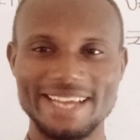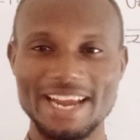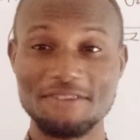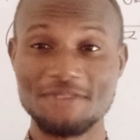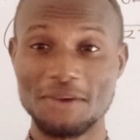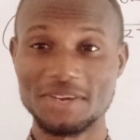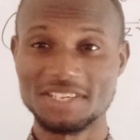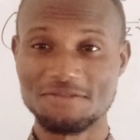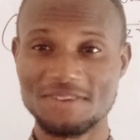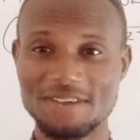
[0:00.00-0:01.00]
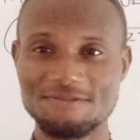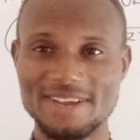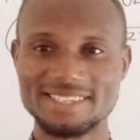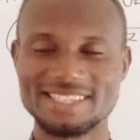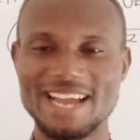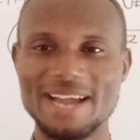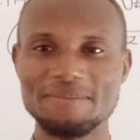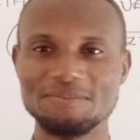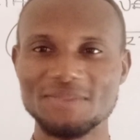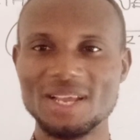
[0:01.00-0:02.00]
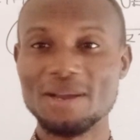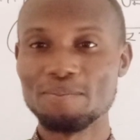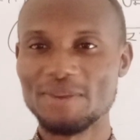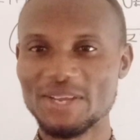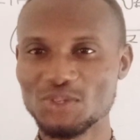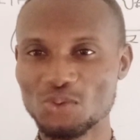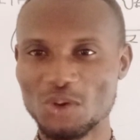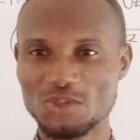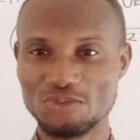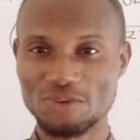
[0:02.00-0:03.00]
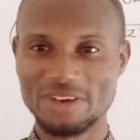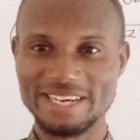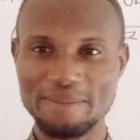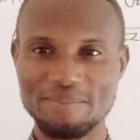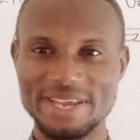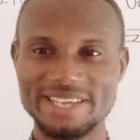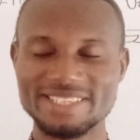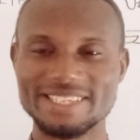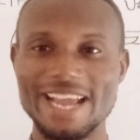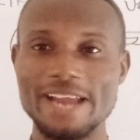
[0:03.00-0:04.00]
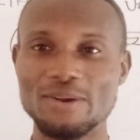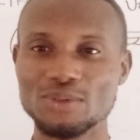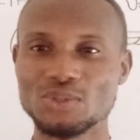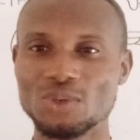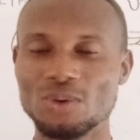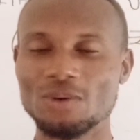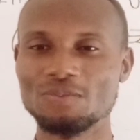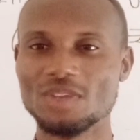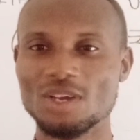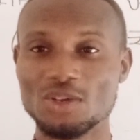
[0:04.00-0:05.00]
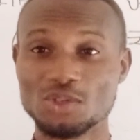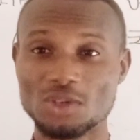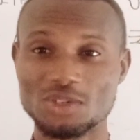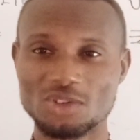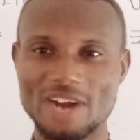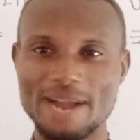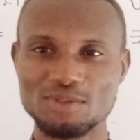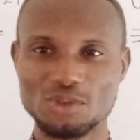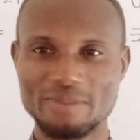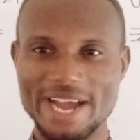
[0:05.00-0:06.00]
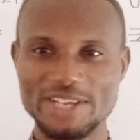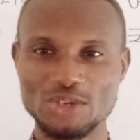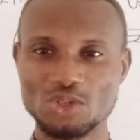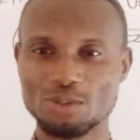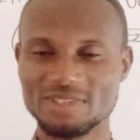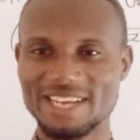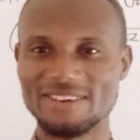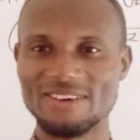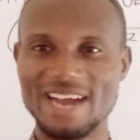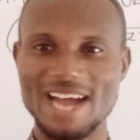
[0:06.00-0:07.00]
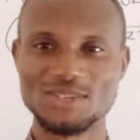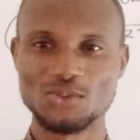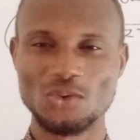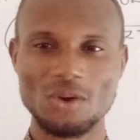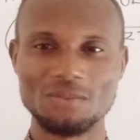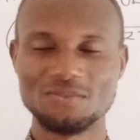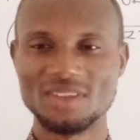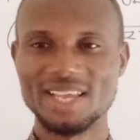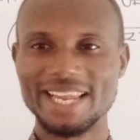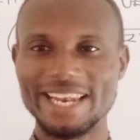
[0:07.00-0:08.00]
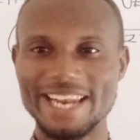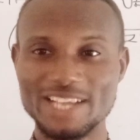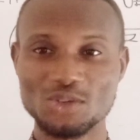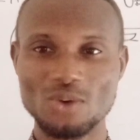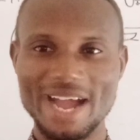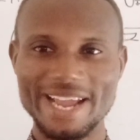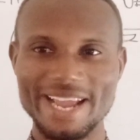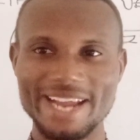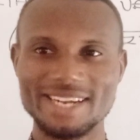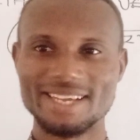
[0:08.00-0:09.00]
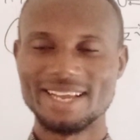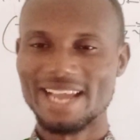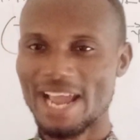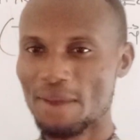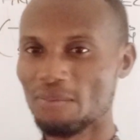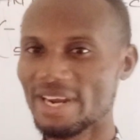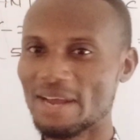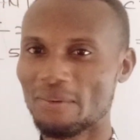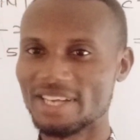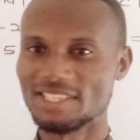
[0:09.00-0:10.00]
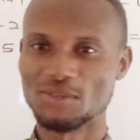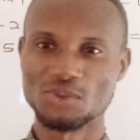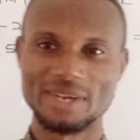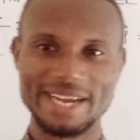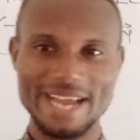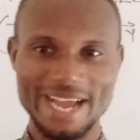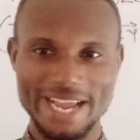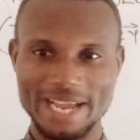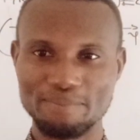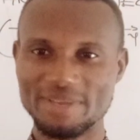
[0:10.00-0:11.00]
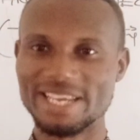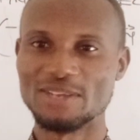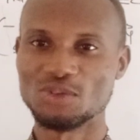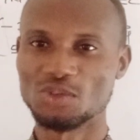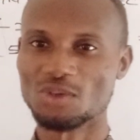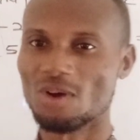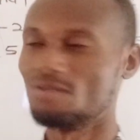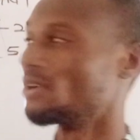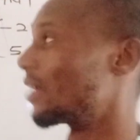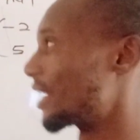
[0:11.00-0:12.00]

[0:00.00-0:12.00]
And if you are watching for the first time, please do all to follow the page and also subscribe to my YouTube channel as well. Let's go ahead and read the question together and begin to solve.